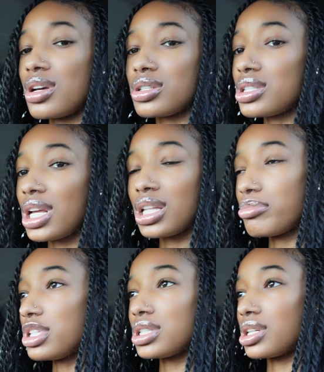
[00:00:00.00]
So I was like, let
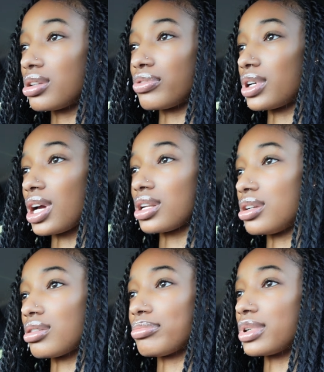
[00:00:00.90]
me just get the fuck out of
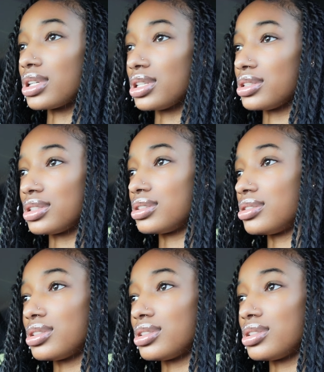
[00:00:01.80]
here, because